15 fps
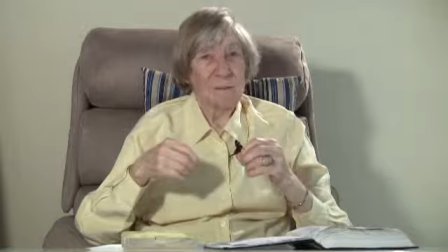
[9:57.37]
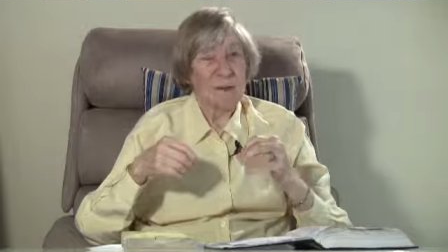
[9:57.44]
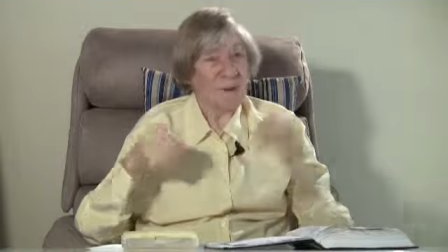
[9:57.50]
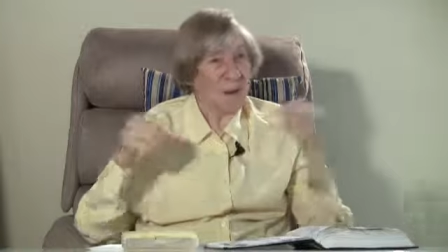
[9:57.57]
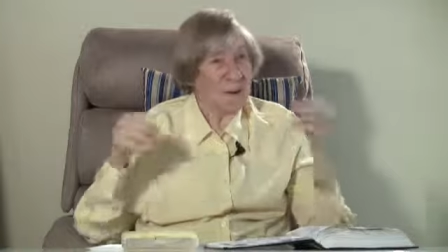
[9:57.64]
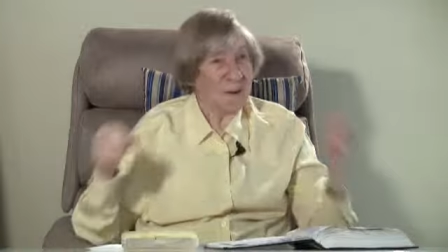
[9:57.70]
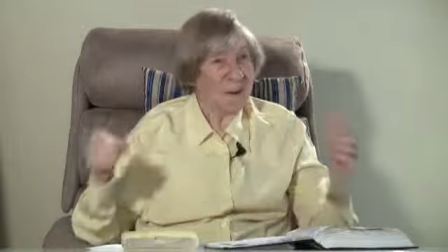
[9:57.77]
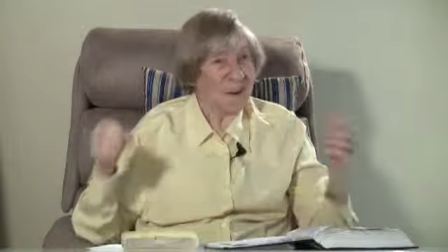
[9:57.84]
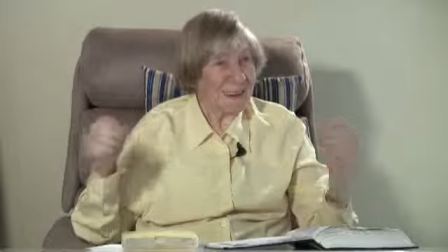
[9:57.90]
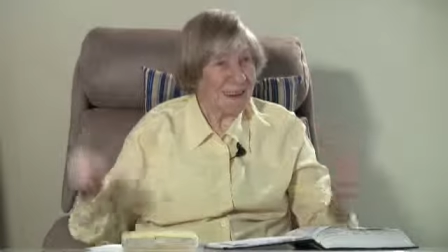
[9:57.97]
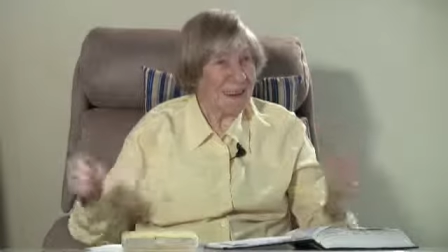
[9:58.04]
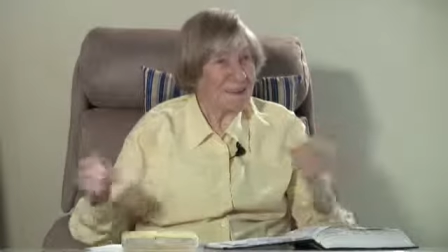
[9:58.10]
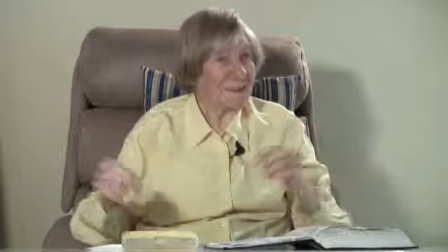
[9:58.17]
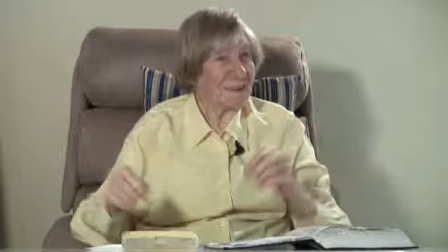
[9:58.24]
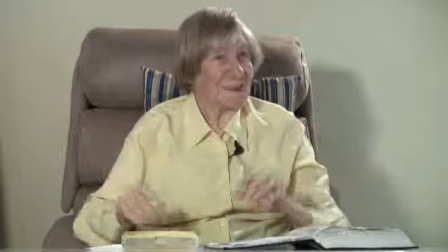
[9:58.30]
We're going
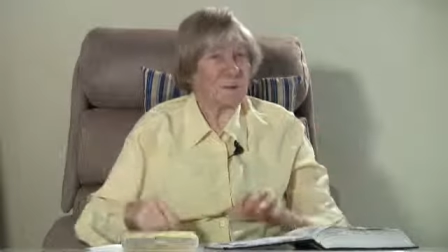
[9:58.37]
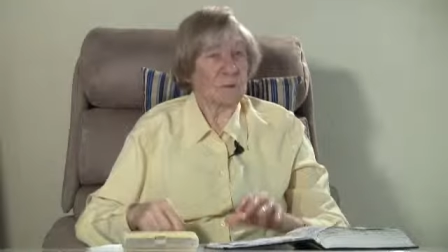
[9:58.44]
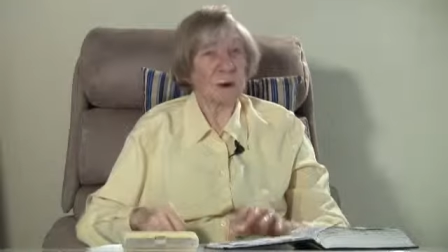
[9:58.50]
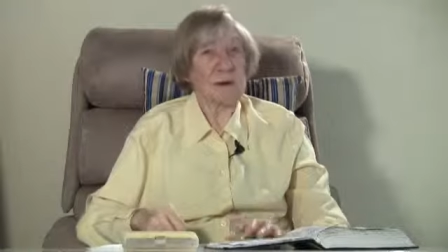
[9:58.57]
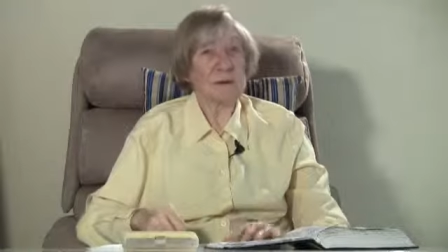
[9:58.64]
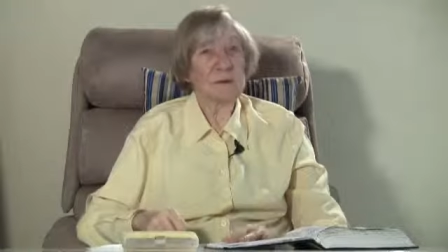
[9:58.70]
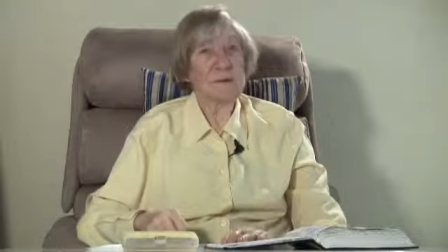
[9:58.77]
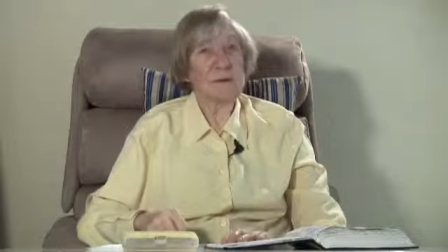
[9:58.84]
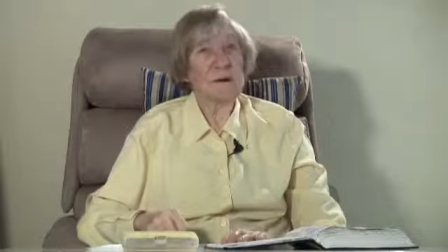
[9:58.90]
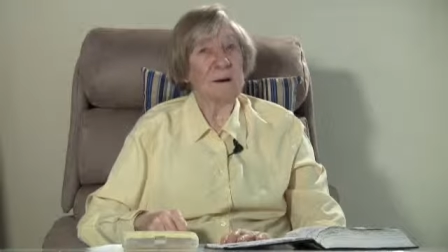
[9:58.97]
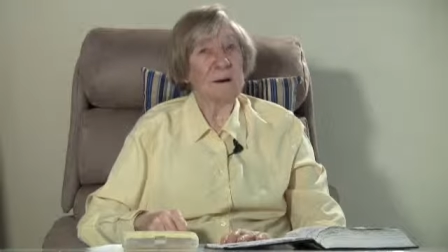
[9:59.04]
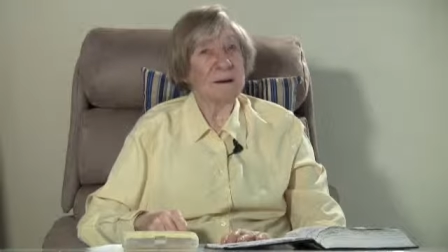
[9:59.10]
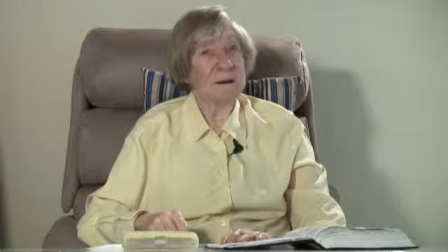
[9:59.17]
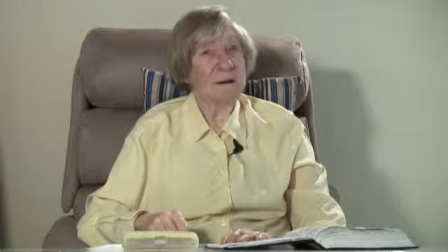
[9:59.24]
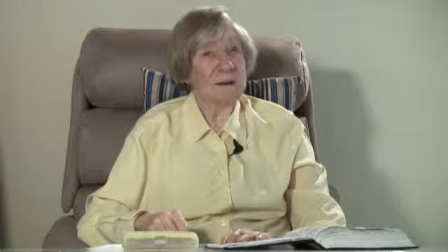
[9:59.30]
against the grace of
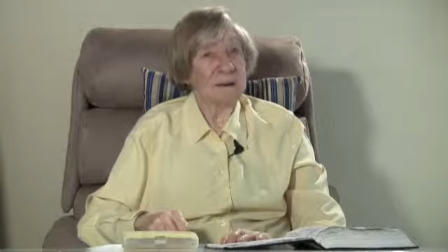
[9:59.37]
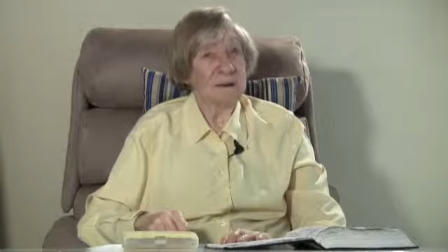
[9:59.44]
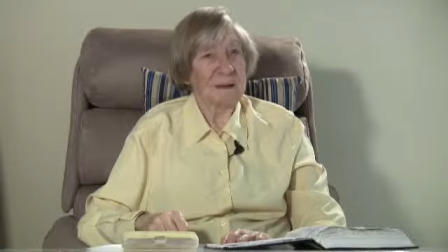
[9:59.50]
God.